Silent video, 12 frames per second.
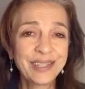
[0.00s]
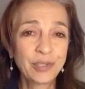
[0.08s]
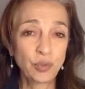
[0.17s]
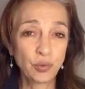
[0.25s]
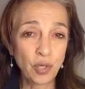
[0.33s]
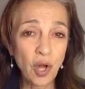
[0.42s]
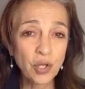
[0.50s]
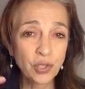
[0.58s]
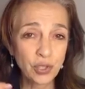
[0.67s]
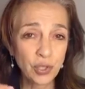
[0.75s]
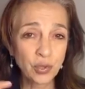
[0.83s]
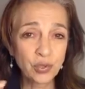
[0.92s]
to talk
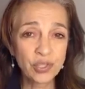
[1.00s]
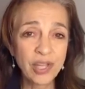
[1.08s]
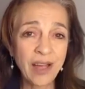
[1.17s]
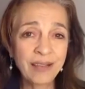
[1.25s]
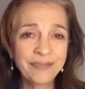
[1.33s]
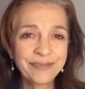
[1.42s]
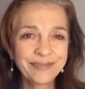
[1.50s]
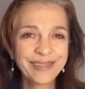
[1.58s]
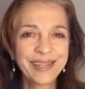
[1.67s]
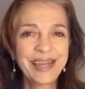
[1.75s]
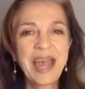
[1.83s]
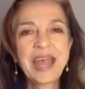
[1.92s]
to yourself.
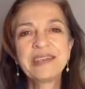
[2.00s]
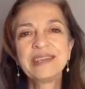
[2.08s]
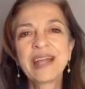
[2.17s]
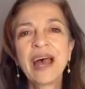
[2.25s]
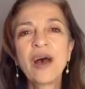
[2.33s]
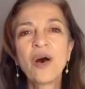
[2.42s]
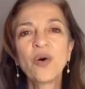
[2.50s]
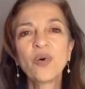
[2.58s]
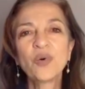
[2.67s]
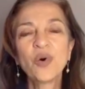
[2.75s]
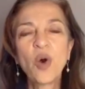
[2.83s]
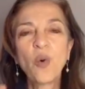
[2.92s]
And now,